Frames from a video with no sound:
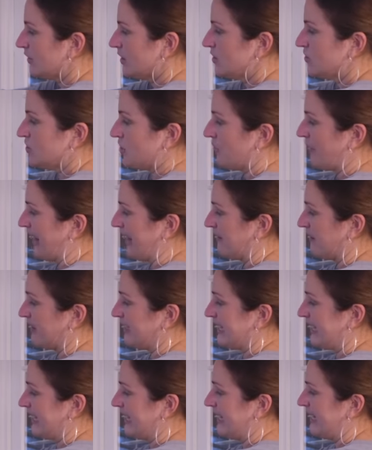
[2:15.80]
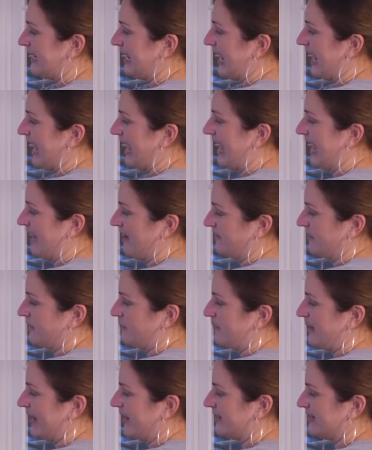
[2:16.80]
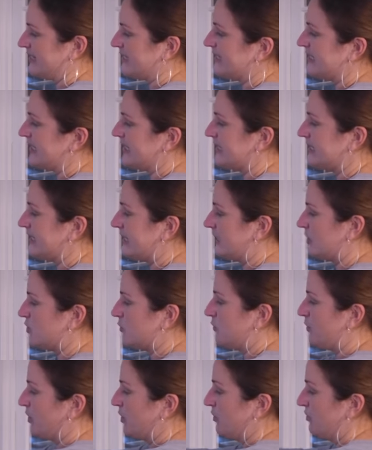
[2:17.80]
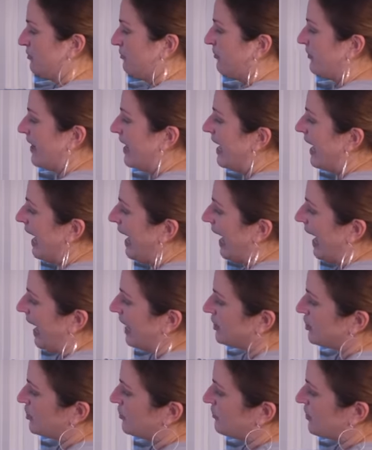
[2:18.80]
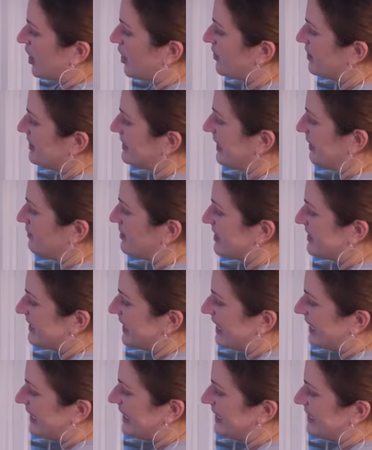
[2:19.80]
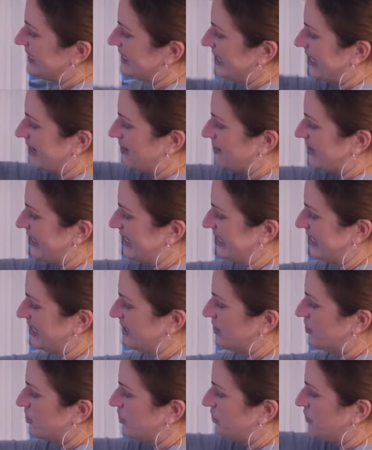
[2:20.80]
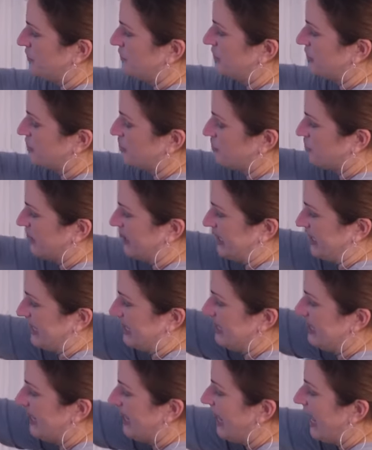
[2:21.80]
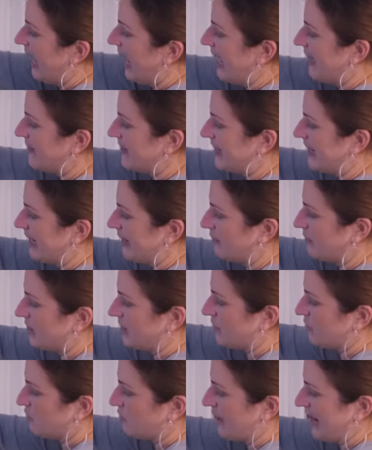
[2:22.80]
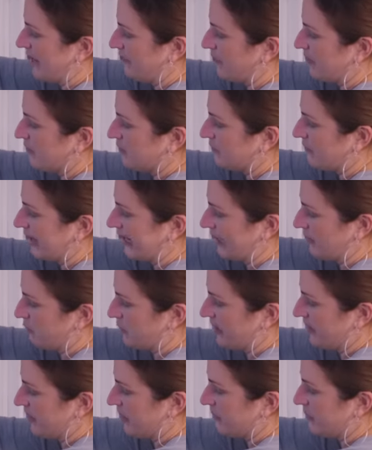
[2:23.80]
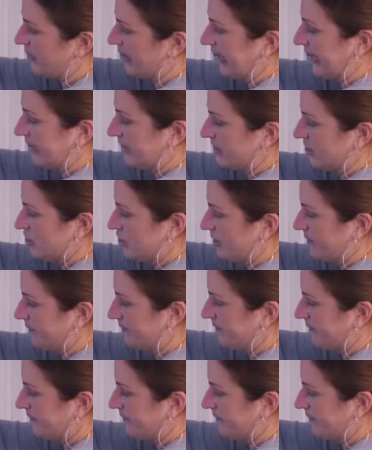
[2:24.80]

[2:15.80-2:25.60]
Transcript: So I, again, I have about a six inch poof. You notice I'm setting it down into the tree and then I'm gonna wrap it around with the branch.